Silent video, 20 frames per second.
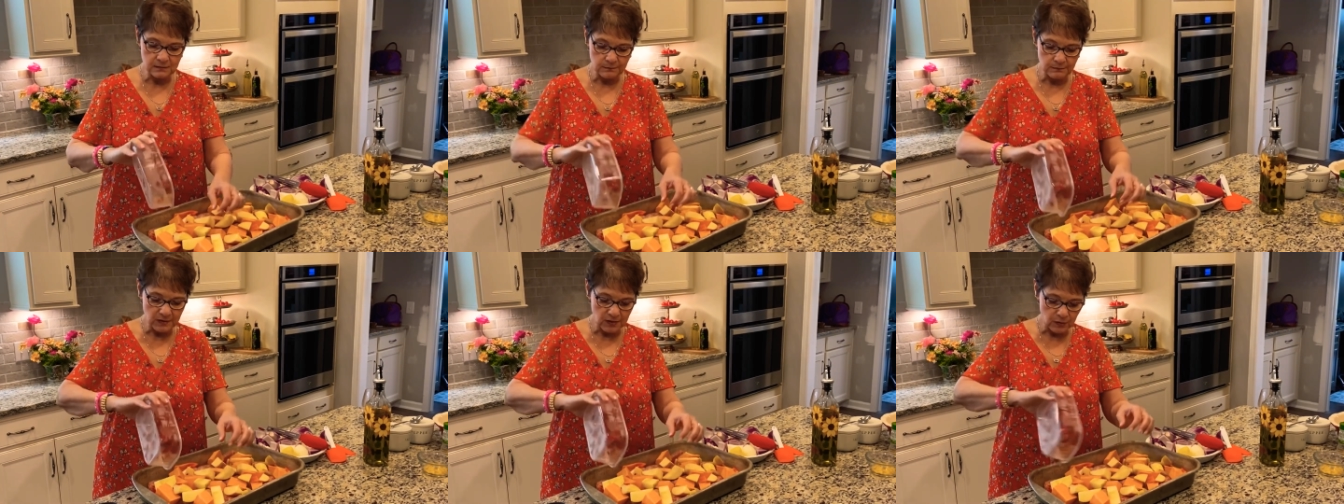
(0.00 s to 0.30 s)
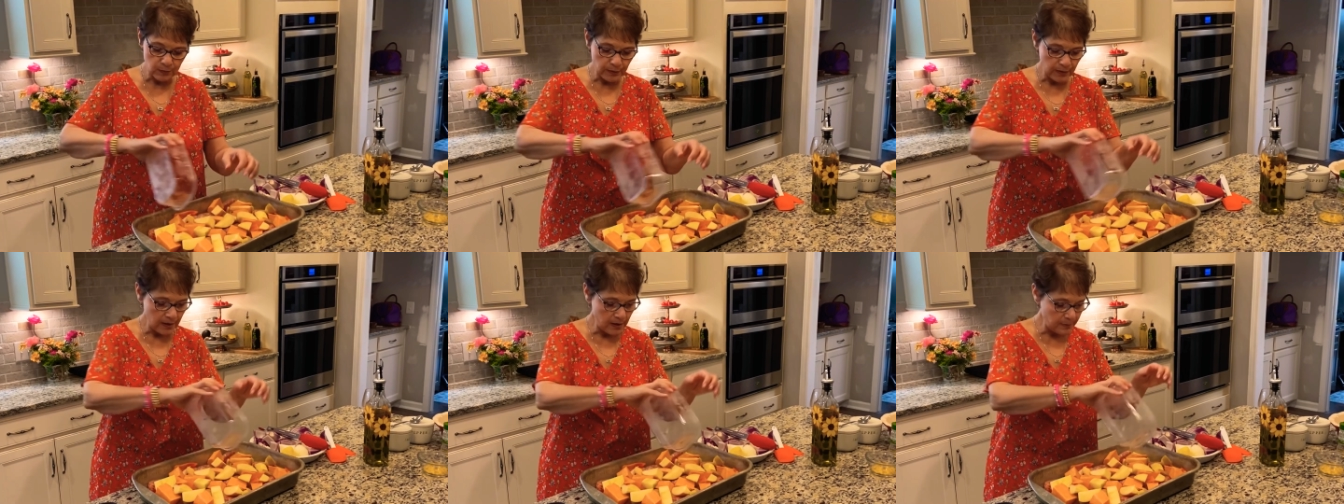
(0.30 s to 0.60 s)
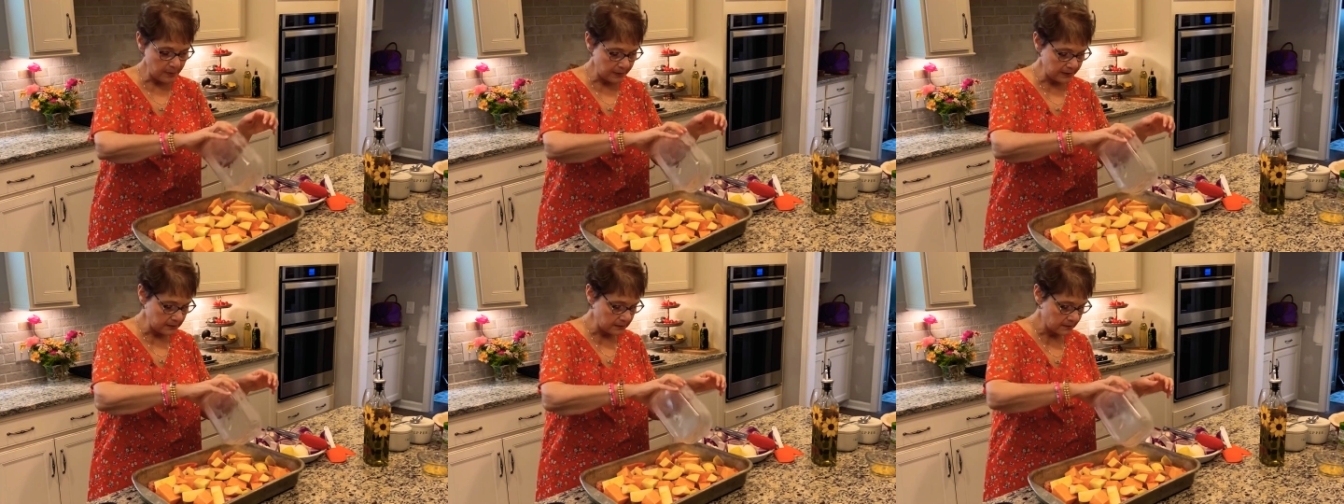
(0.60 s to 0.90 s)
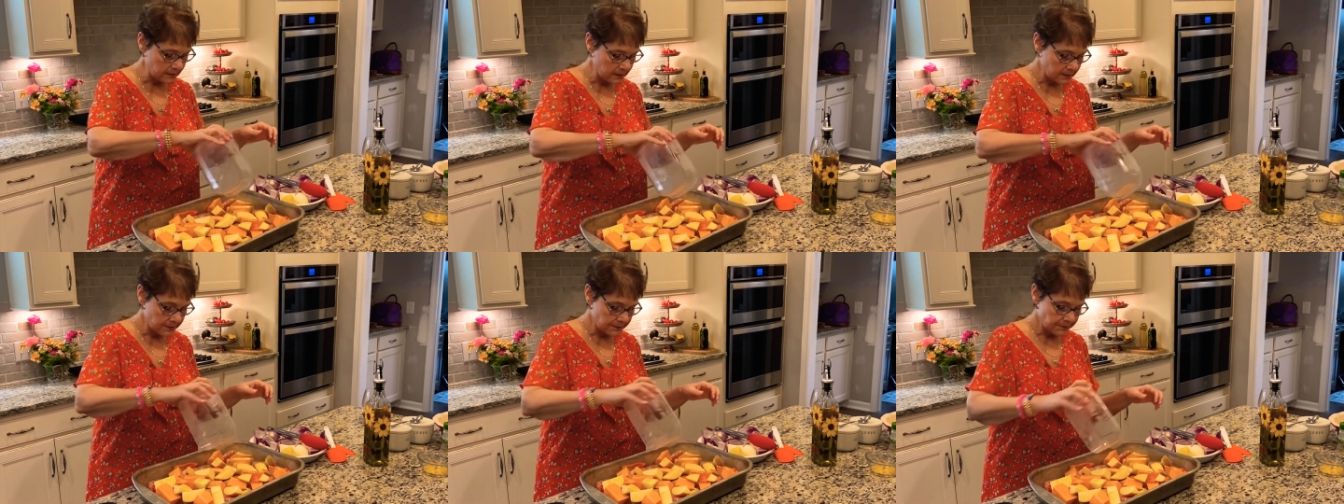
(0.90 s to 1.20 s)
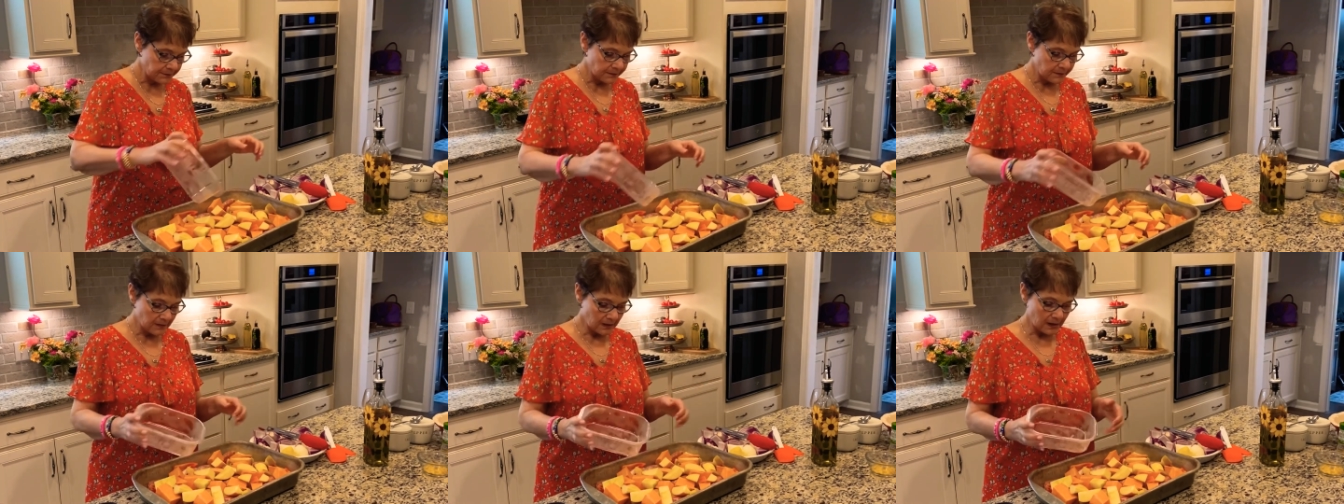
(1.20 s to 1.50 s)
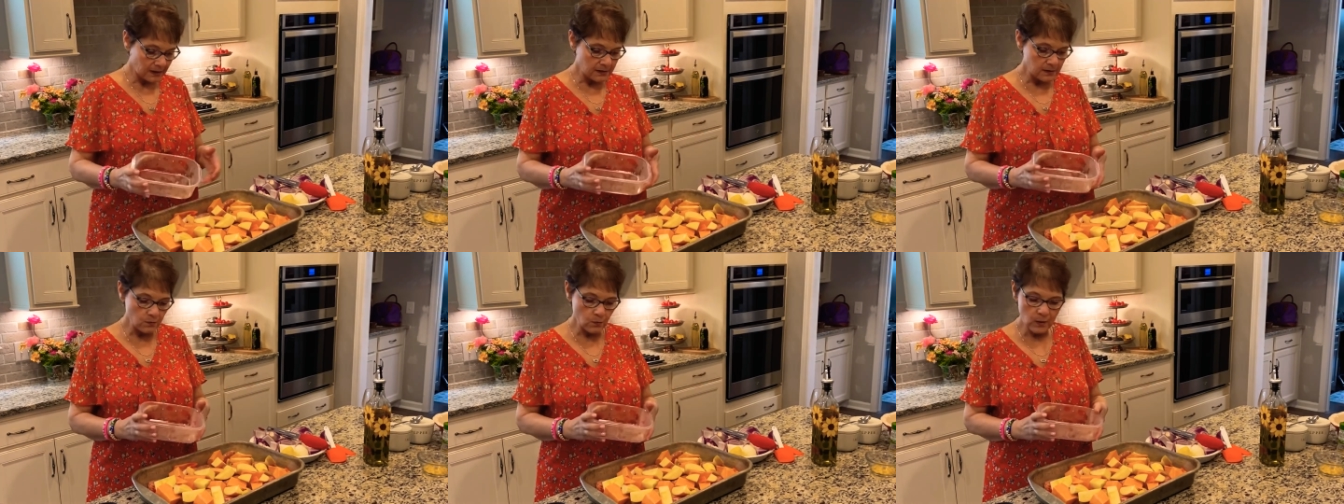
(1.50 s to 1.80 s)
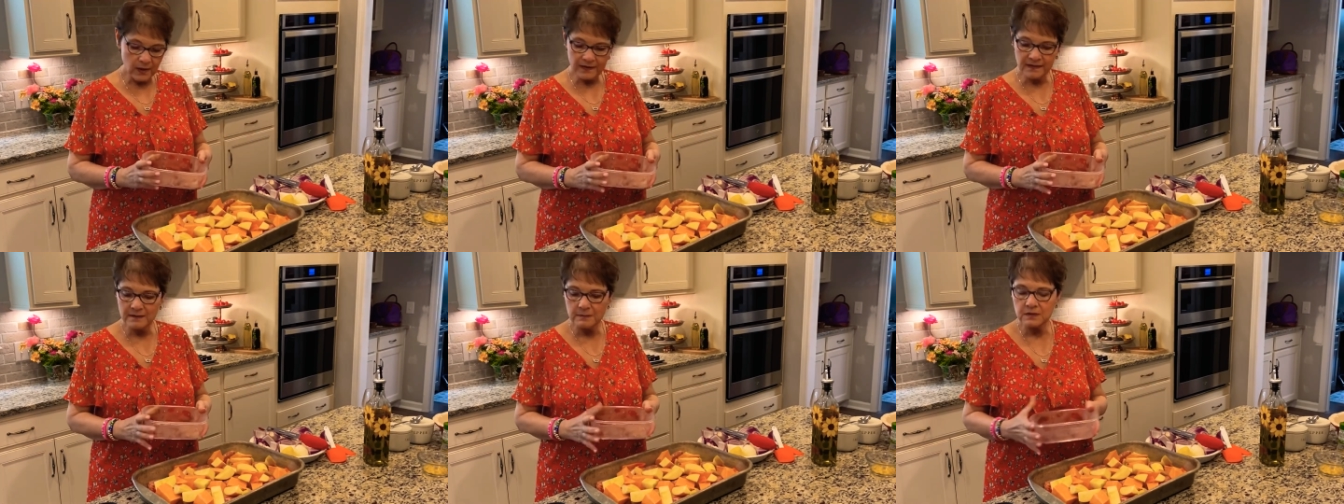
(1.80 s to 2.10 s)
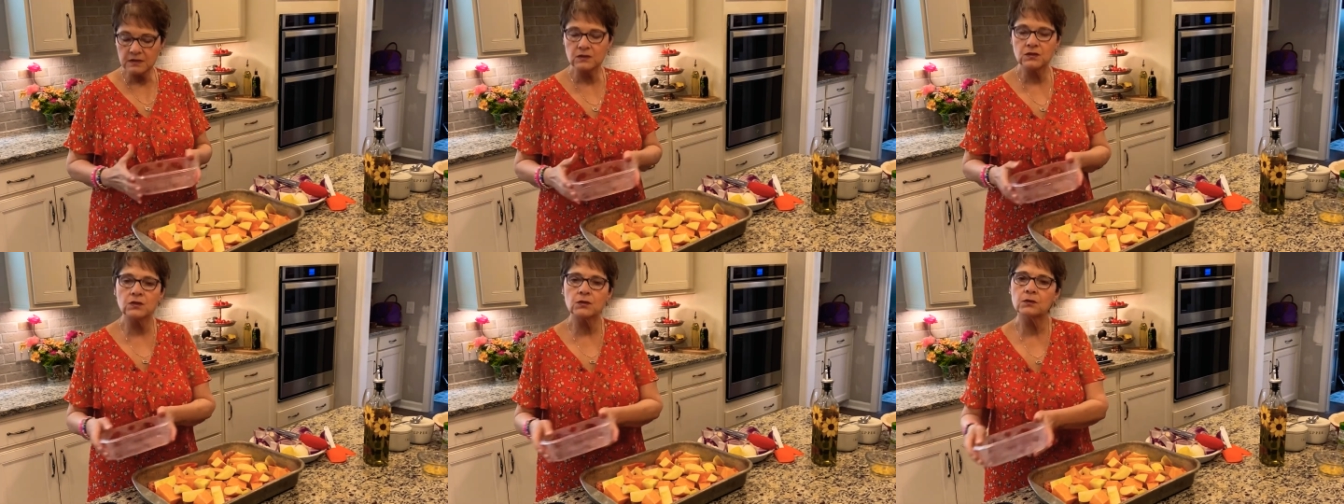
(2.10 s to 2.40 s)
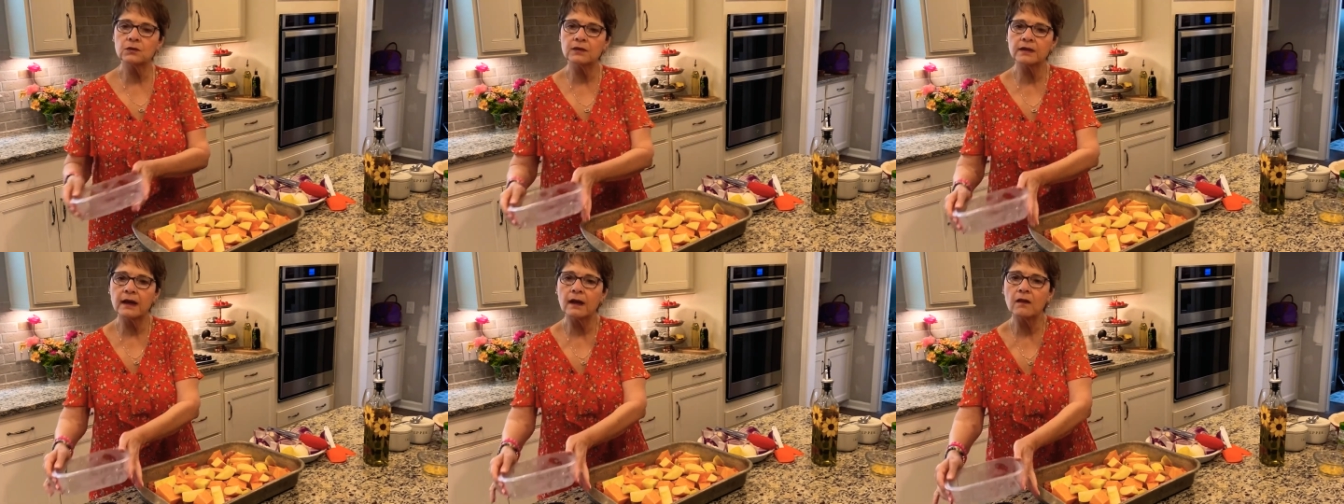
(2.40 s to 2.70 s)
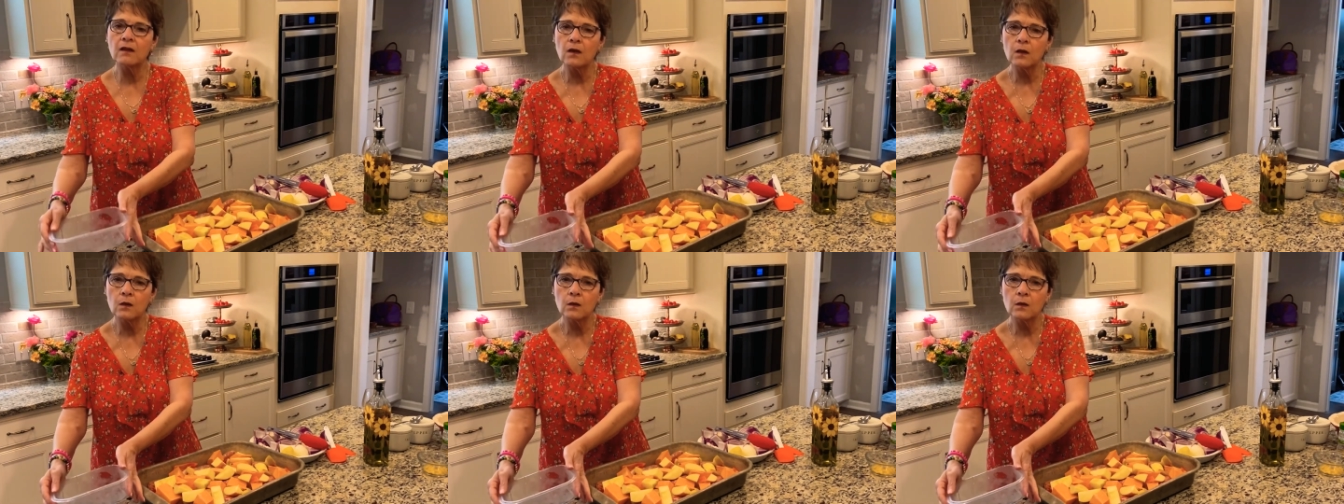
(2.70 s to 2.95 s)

meal prep and I didn't want them to turn yellow.